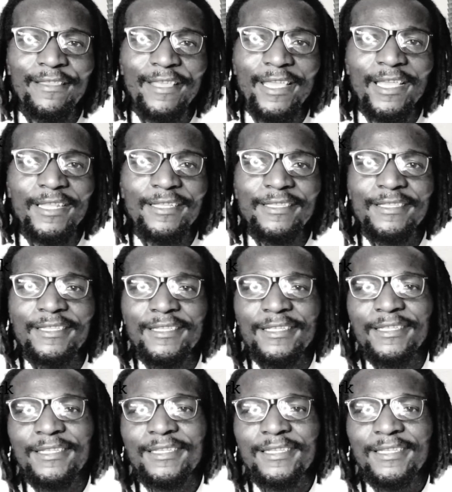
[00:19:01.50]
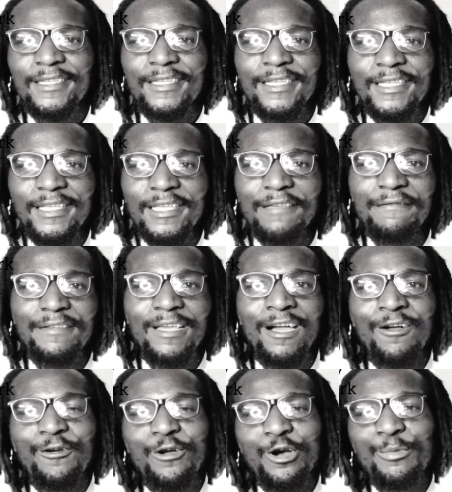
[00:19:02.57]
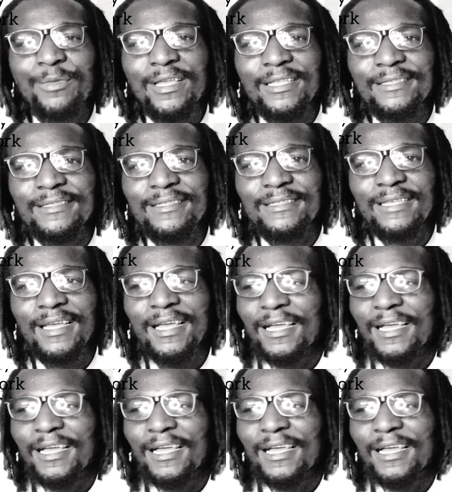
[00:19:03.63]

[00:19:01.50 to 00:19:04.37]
then give you our comments,